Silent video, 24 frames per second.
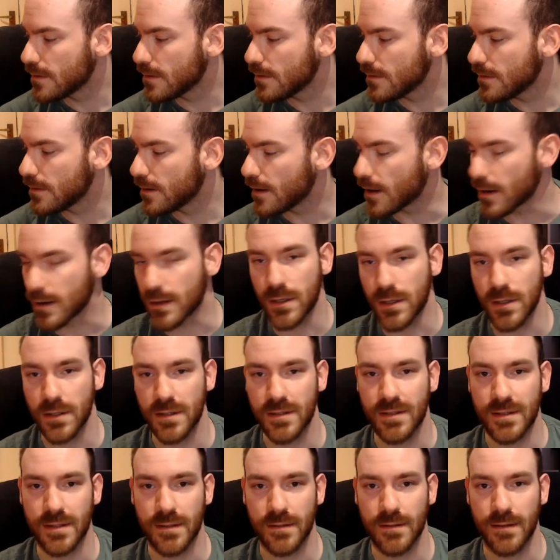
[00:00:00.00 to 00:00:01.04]
a good
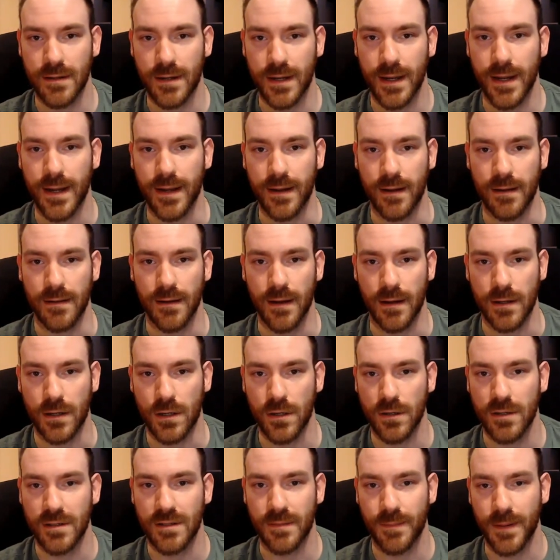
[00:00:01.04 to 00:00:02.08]
king, a
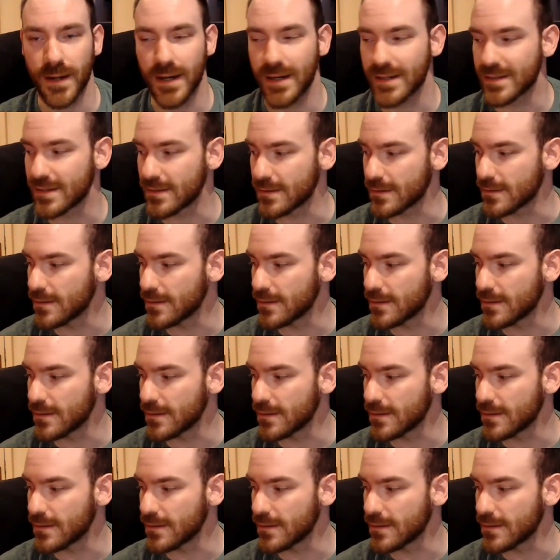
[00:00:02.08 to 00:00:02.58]
good person